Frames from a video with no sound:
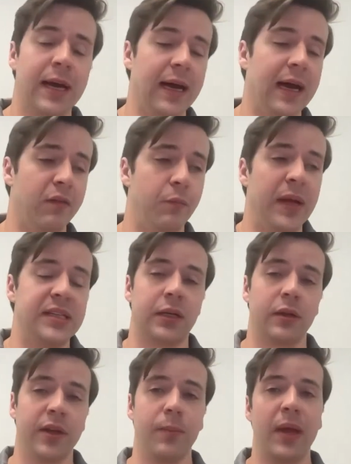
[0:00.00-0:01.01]
uh, of
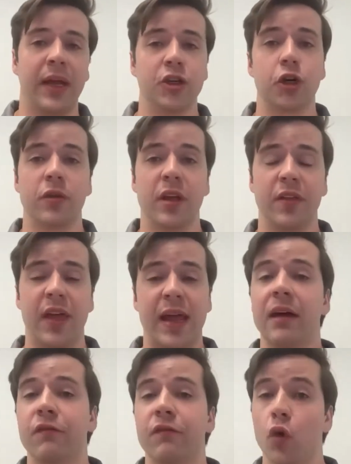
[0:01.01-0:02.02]
basically making sure that they
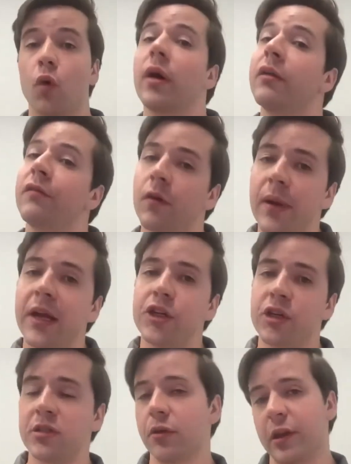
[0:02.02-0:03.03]
have your
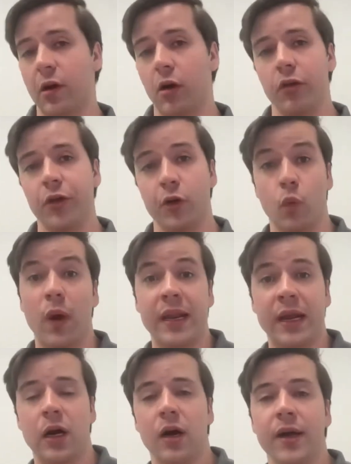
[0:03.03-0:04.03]
information so that all that you're
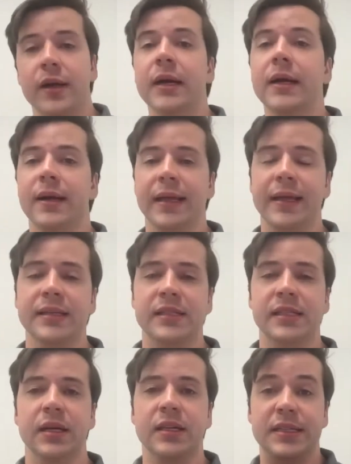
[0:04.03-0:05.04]
waiting on is
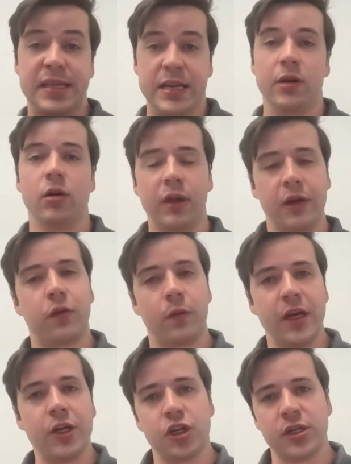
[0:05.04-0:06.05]
the deal
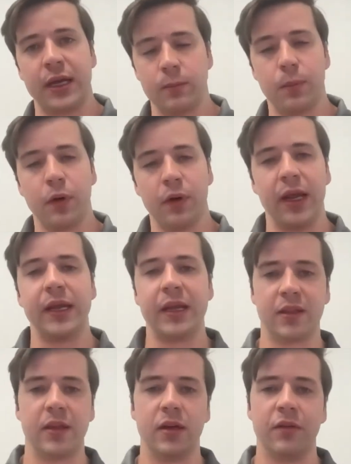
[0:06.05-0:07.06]
information to input and get
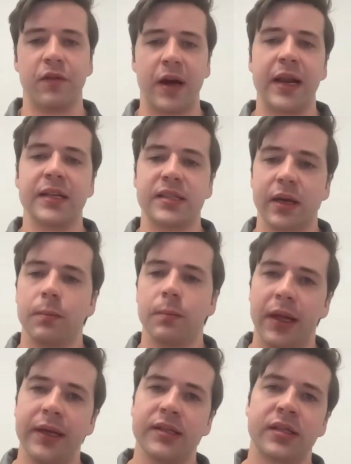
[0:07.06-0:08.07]
the financing in
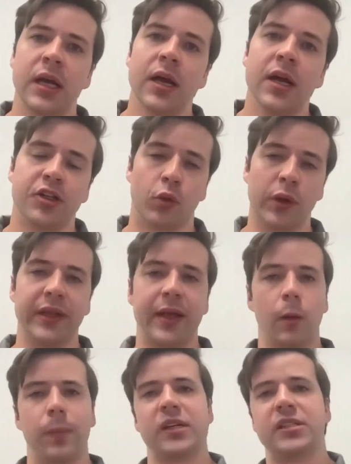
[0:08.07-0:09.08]
place to really
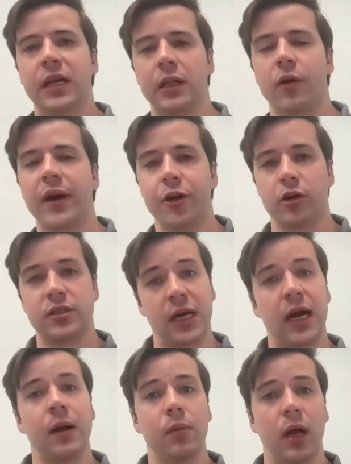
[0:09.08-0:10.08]
help accelerate your
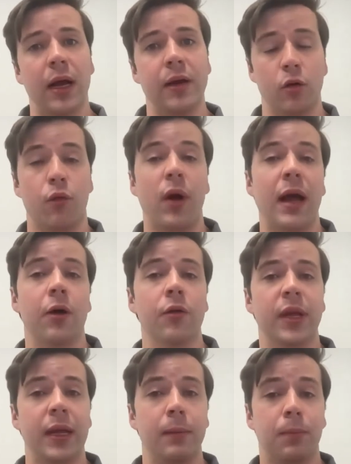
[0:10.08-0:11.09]
timeline around
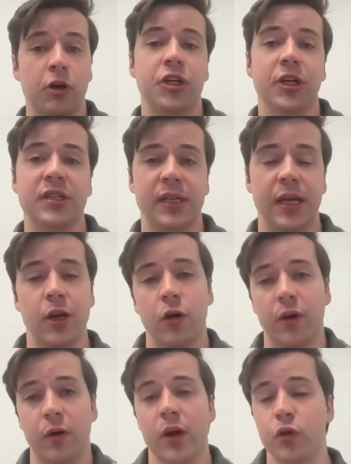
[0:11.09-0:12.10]
a purchase and
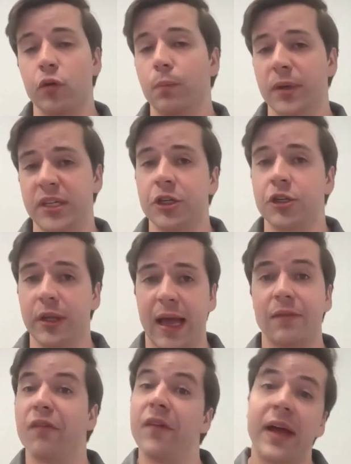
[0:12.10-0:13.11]
knowing what you potentially have
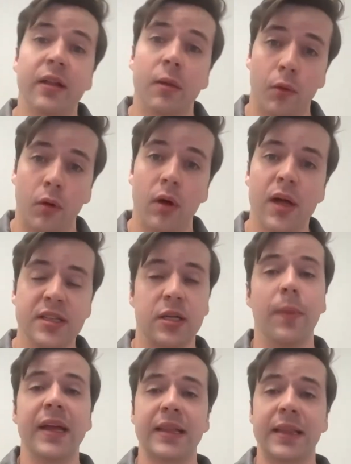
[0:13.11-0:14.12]
available to
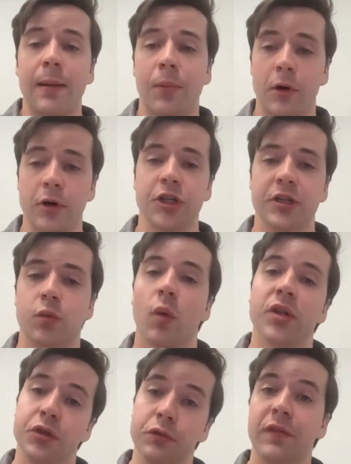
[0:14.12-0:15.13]
make that purchase
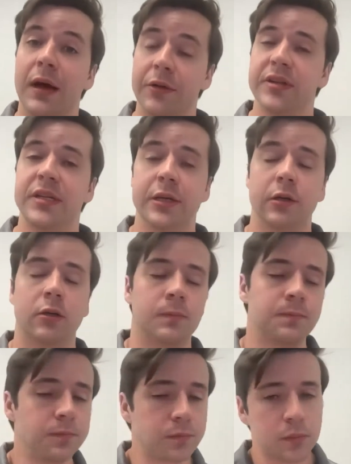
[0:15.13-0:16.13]
once you found a deal.
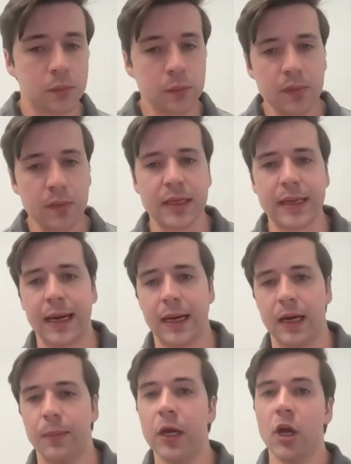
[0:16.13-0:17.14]

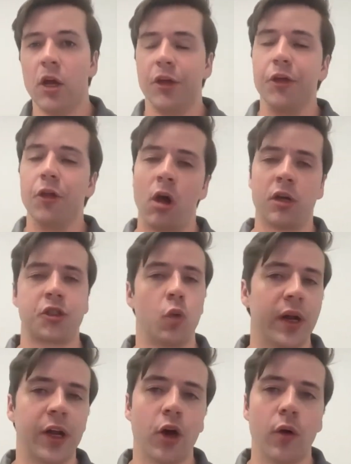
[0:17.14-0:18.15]
Um, you'll also want
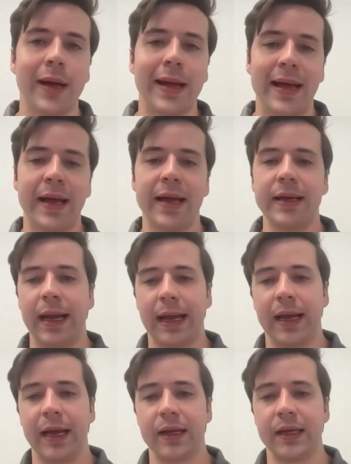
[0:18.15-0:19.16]
to go ahead
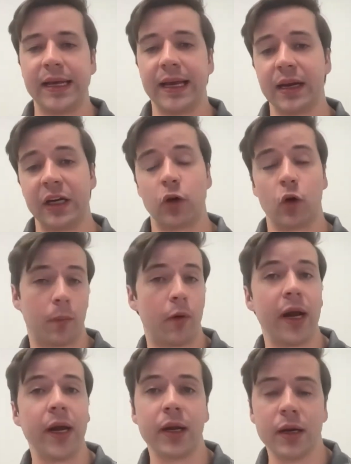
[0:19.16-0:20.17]
and get
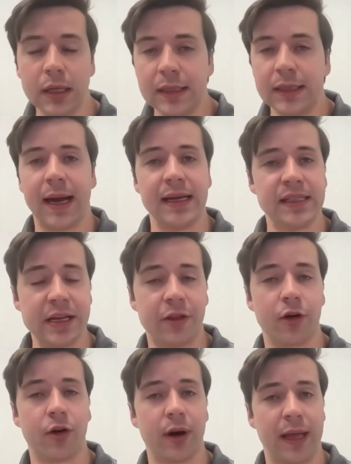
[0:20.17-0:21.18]
incorporated as
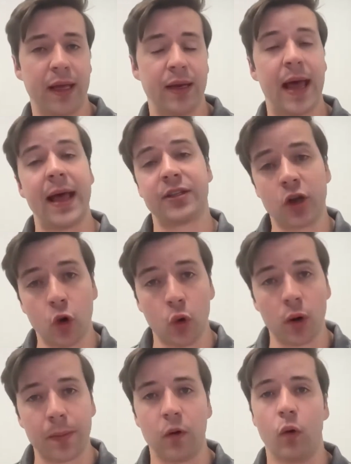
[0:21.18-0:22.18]
either an S
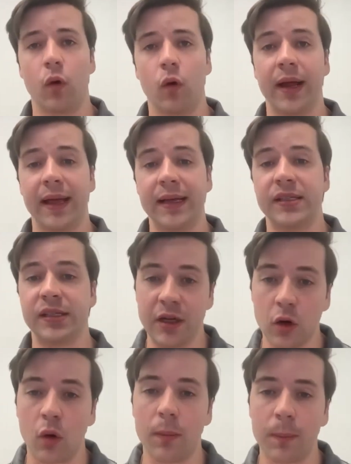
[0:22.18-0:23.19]
Corp or a C
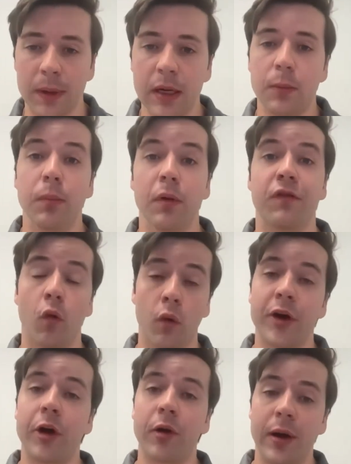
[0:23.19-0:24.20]
Corp before
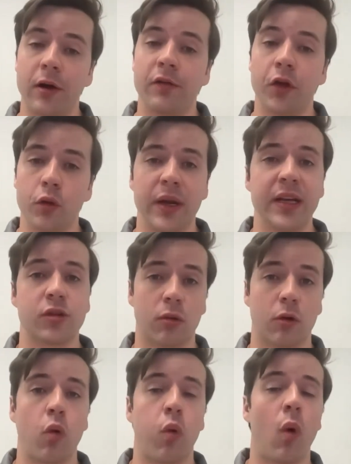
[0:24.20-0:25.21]
your interview. It is a
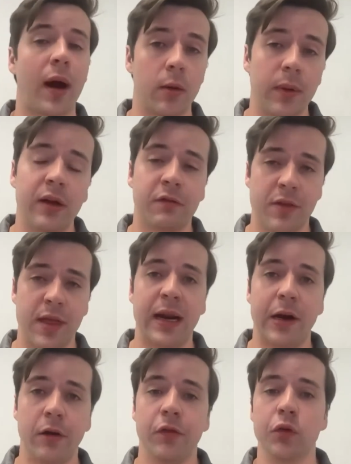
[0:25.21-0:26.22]
requirement for that
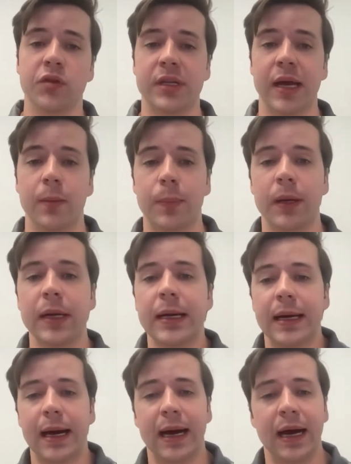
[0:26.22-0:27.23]
interview step.
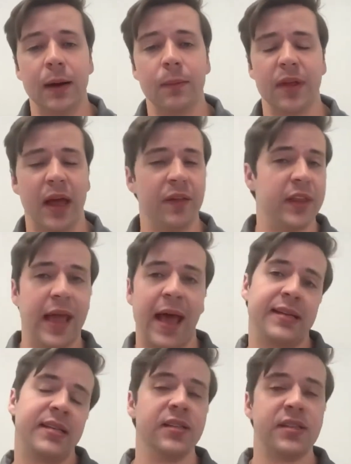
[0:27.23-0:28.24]
Um, and the
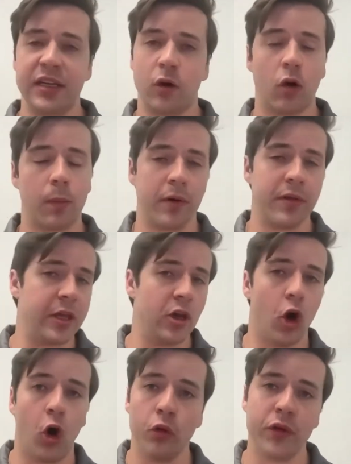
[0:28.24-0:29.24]
S and C Corp are the
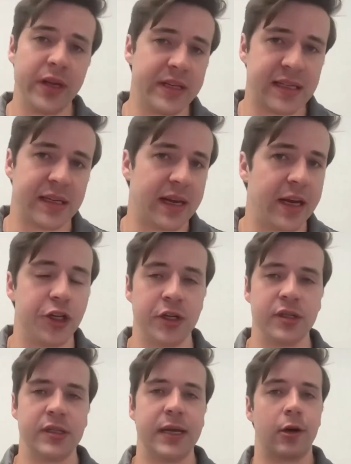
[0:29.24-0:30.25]
only
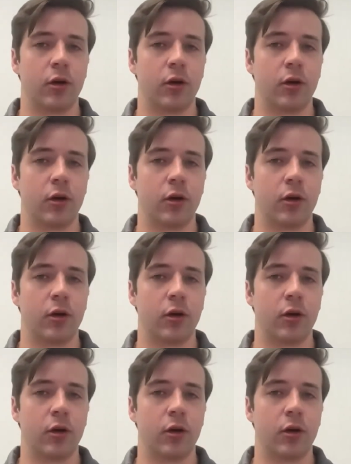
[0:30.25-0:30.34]
designations that